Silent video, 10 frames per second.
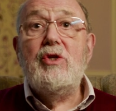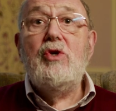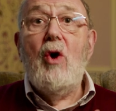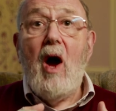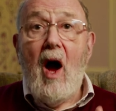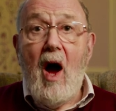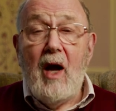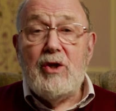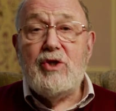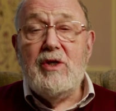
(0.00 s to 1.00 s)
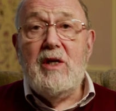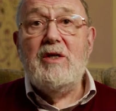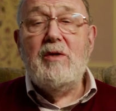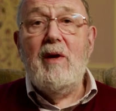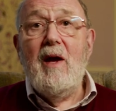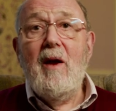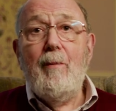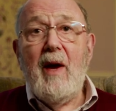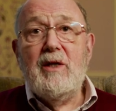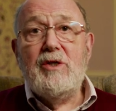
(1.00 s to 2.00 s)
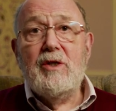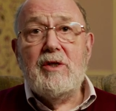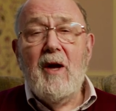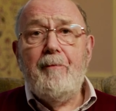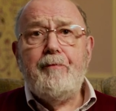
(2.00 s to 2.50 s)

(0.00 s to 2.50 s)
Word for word: that your hearts need to be penitent.